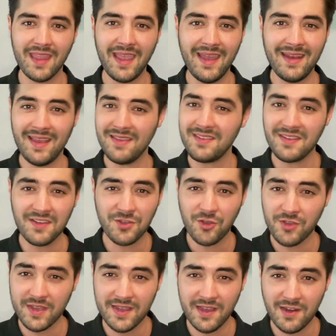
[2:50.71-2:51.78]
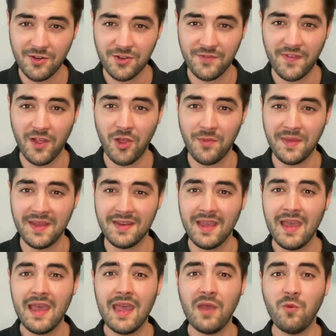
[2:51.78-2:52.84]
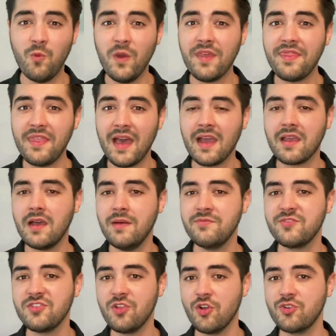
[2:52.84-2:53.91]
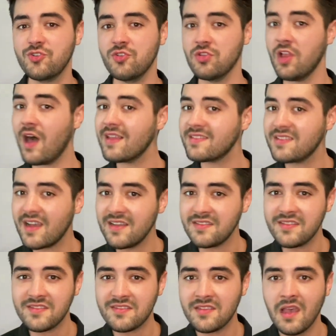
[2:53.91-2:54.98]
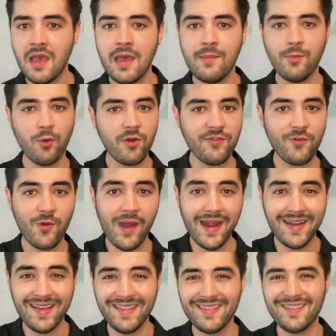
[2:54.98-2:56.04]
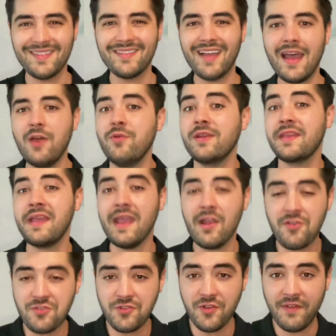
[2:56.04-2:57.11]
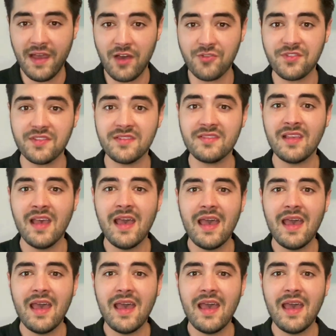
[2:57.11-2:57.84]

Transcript: It isn't a cookie-cutter development, and with that comes larger lot sizes, more variety in the style and character of houses,